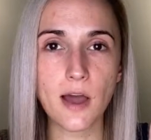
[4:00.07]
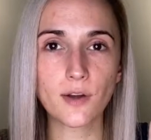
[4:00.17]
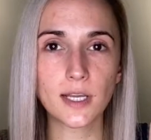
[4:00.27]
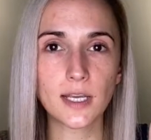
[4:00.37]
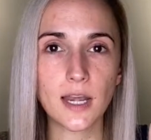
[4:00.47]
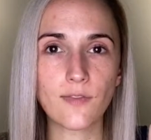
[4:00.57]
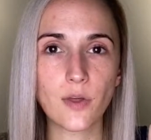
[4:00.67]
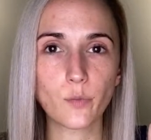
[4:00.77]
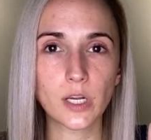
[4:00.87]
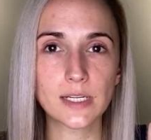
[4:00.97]
it, and
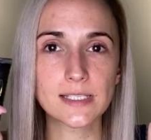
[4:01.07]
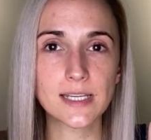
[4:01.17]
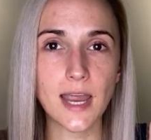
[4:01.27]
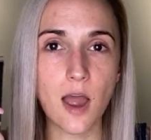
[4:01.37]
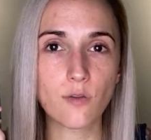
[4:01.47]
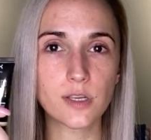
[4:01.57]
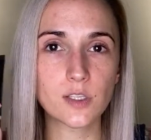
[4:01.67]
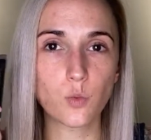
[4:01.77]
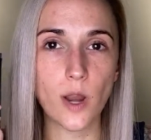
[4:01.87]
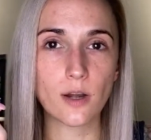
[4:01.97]
then we're going to see how
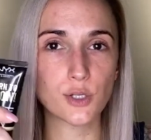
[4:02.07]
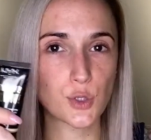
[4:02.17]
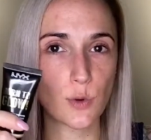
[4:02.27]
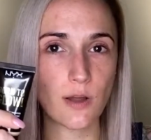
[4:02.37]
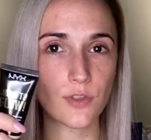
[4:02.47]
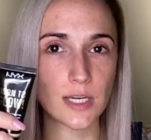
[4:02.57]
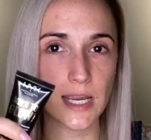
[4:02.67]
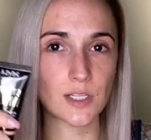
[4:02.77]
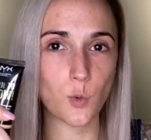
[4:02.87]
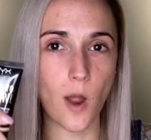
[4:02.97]
this wears throughout the
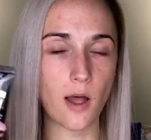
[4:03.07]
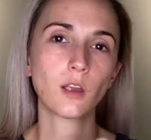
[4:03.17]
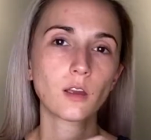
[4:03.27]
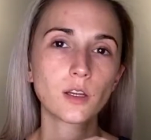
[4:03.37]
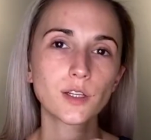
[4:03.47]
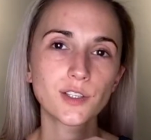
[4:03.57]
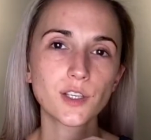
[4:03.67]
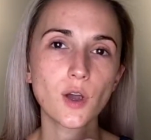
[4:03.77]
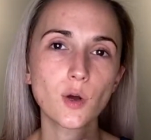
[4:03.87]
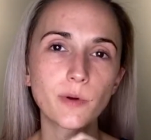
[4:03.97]
day as well.
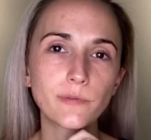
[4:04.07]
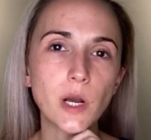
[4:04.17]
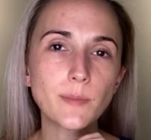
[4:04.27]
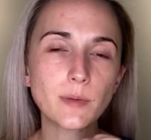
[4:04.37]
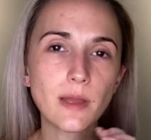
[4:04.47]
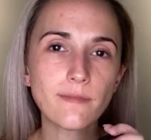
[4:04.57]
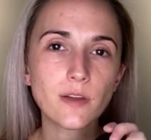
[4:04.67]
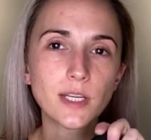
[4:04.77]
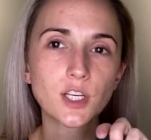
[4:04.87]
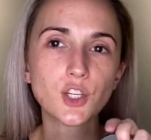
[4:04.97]
So before I put my
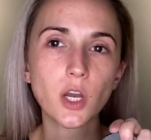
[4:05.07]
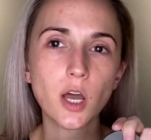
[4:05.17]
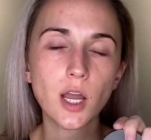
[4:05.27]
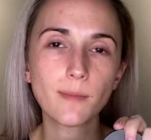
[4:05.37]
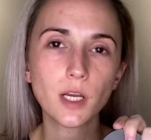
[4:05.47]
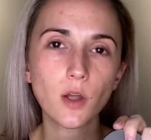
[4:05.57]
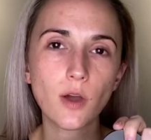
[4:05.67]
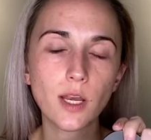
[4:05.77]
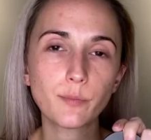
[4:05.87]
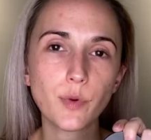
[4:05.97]
foundation on, I'm going to go
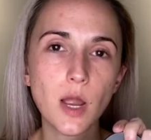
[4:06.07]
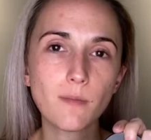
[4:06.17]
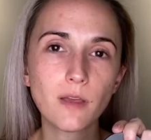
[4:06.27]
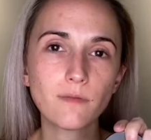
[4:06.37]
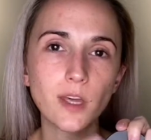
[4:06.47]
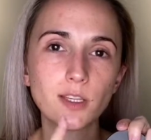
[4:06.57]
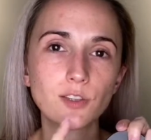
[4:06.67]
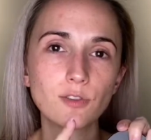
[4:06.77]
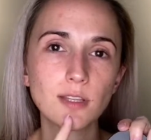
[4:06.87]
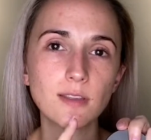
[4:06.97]
ahead and prime my
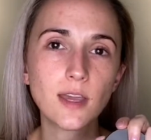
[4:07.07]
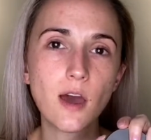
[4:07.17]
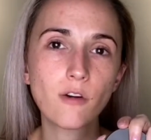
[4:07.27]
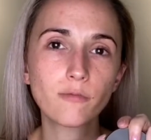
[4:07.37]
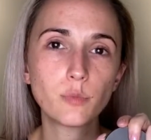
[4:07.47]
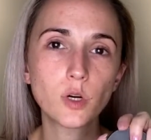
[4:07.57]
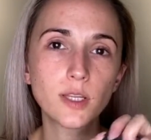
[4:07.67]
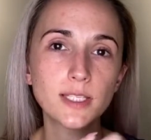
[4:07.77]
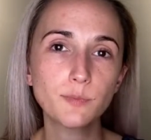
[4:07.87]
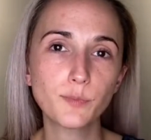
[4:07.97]
face using the e.l.f.
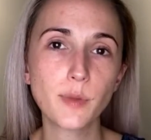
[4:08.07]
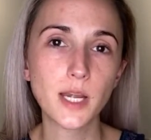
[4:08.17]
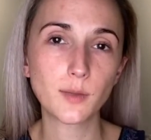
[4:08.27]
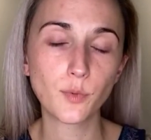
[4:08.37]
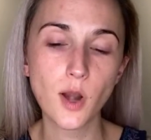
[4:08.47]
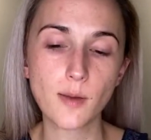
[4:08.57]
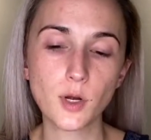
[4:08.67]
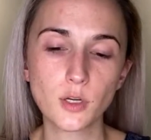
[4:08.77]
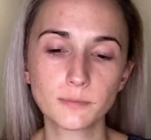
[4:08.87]
Poreless Putty Primer.